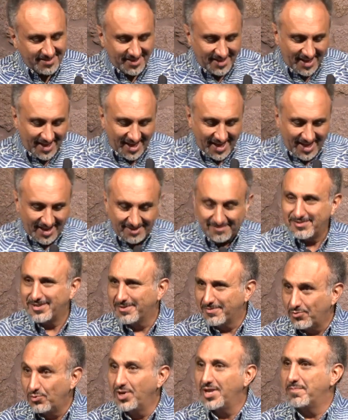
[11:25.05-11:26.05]
and
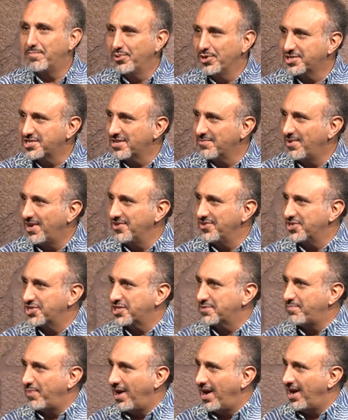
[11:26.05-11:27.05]
really puts them on the
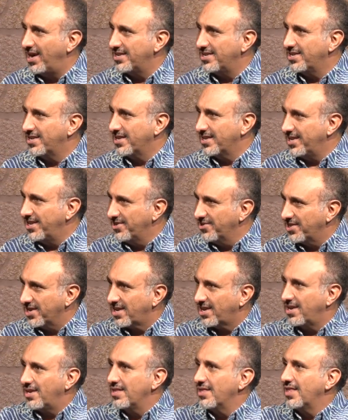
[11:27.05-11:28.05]
spot. You could hear the
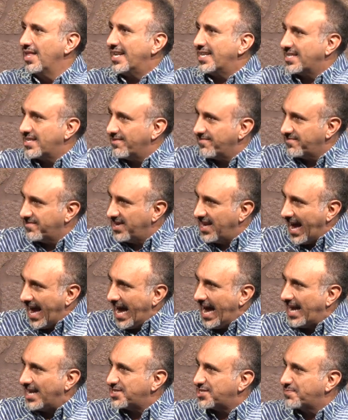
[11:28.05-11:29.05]
collective
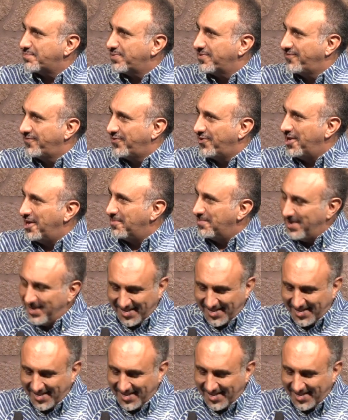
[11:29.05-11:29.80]
gasp from